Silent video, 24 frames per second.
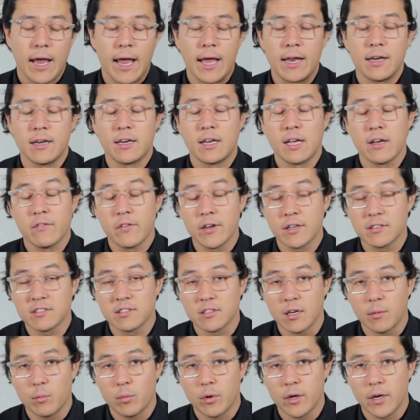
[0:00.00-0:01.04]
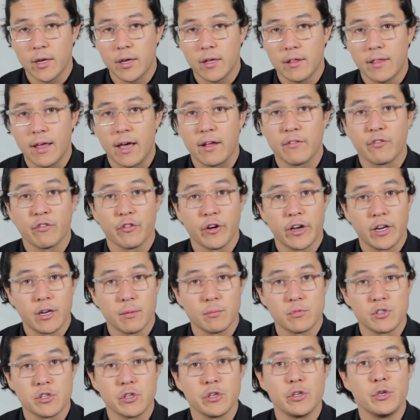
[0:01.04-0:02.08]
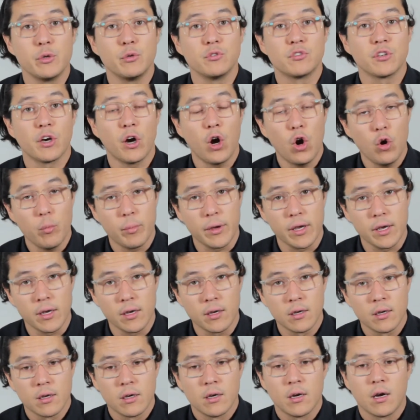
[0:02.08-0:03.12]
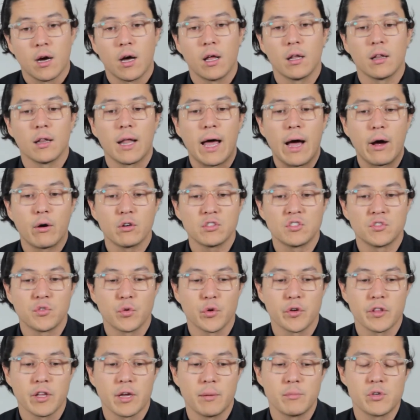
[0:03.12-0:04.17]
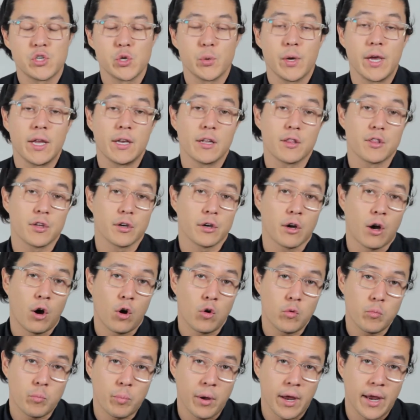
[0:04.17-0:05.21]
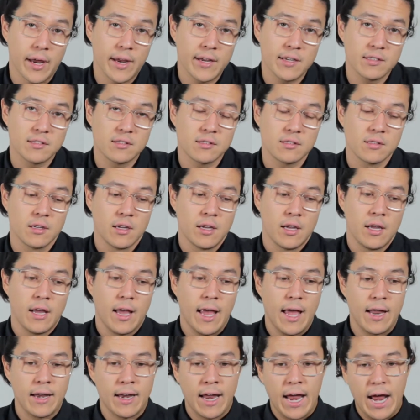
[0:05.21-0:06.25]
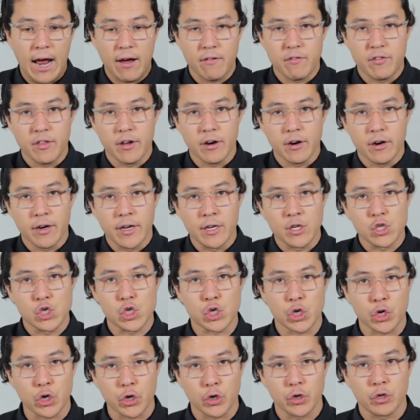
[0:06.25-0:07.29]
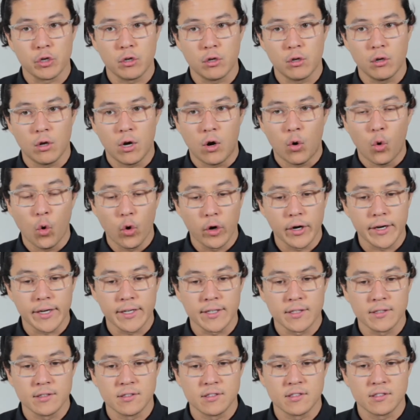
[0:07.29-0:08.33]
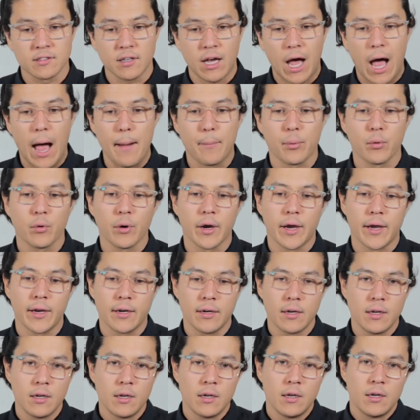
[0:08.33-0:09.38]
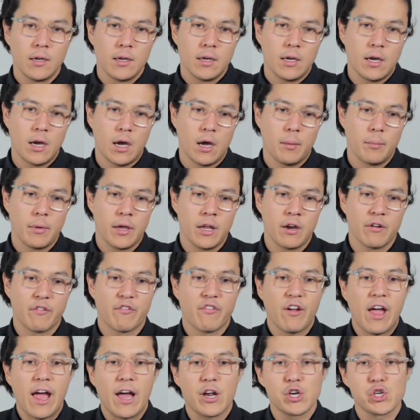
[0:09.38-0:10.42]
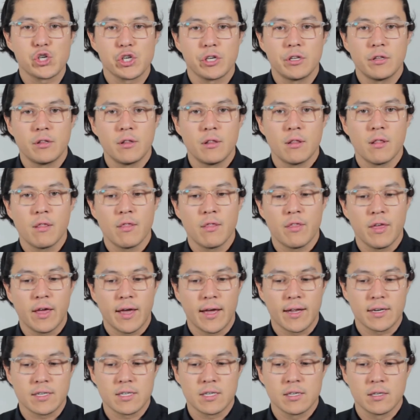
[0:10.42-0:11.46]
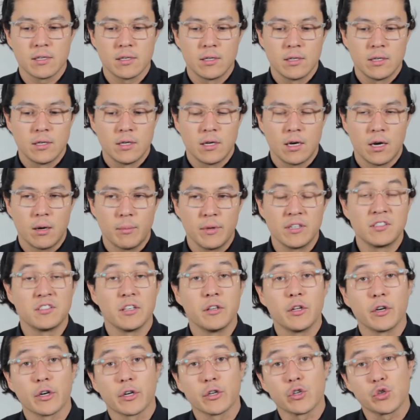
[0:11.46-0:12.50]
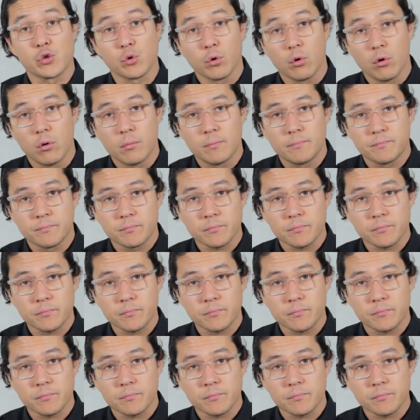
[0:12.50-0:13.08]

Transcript: and giving somebody that freedom to use OB allows for them to eat at their own pace and have their internal organs operate in a fashion that is in their control.